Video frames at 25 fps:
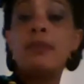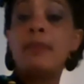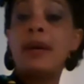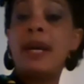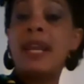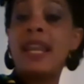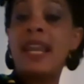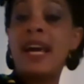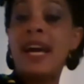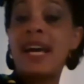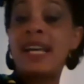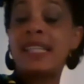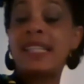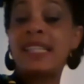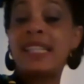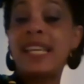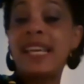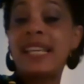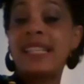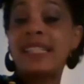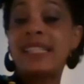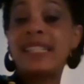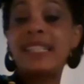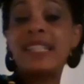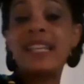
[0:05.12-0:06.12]
my last
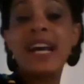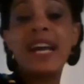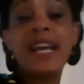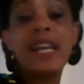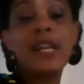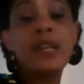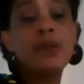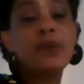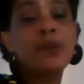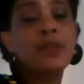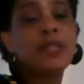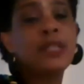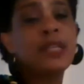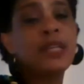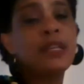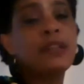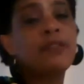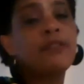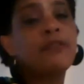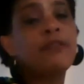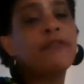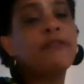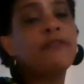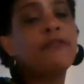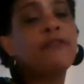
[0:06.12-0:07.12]
lesson, I looked
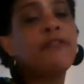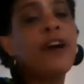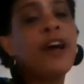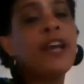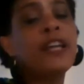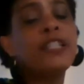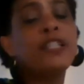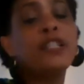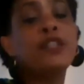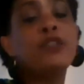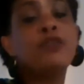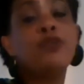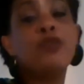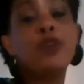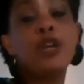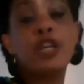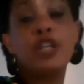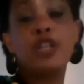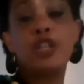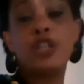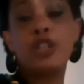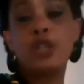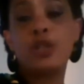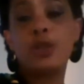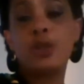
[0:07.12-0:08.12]
at finding
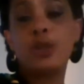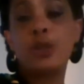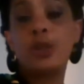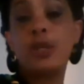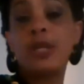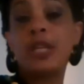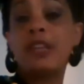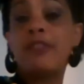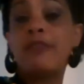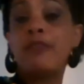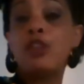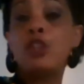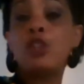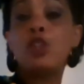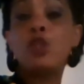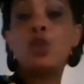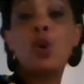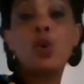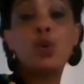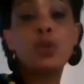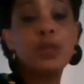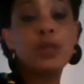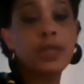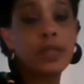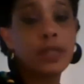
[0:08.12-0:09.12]
ratio given
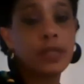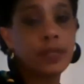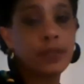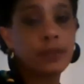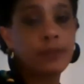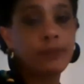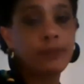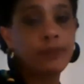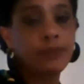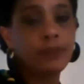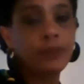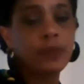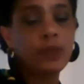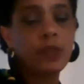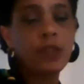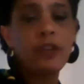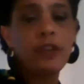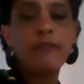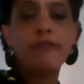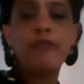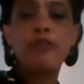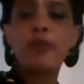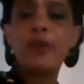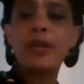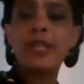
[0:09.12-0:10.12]
total.
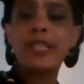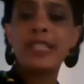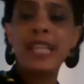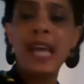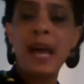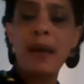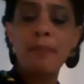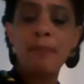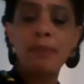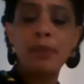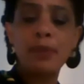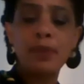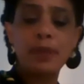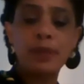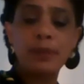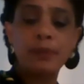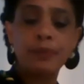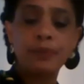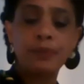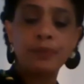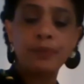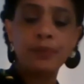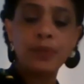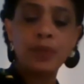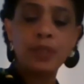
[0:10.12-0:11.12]
For
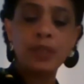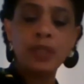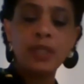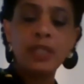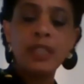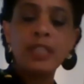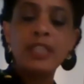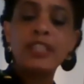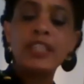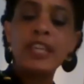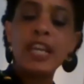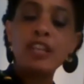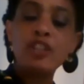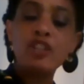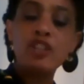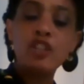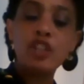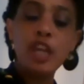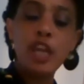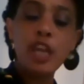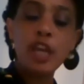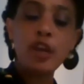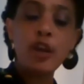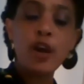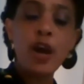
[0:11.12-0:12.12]
example, St.
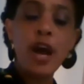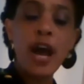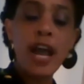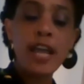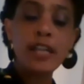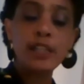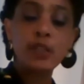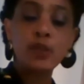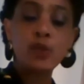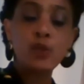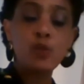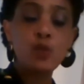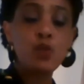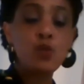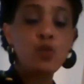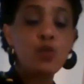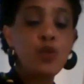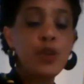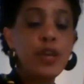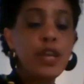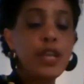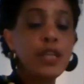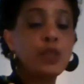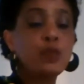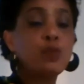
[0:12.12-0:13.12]
Jago High School
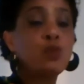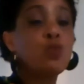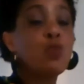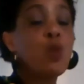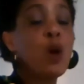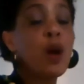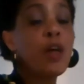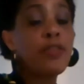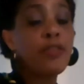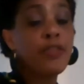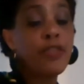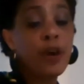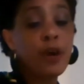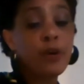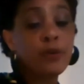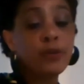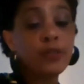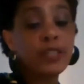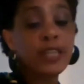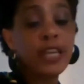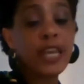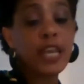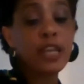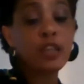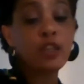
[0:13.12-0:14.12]
raised
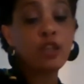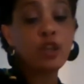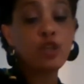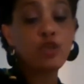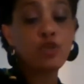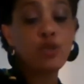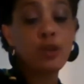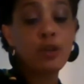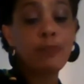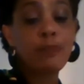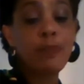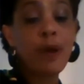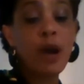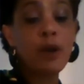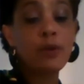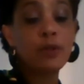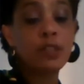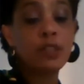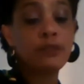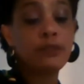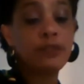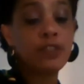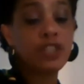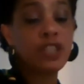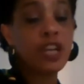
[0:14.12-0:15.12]

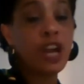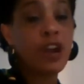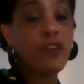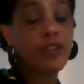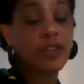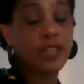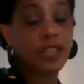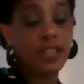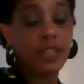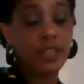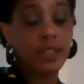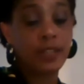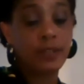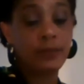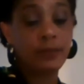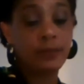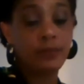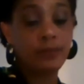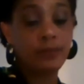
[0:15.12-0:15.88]
£1,800 for charity.